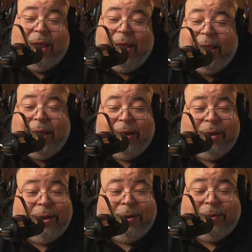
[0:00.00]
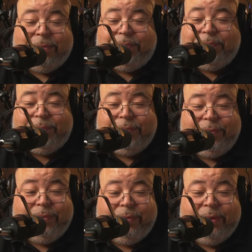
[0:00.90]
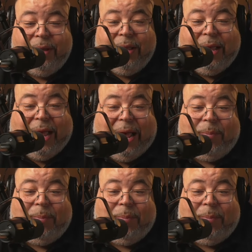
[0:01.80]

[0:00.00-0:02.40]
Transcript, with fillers: And um, I'm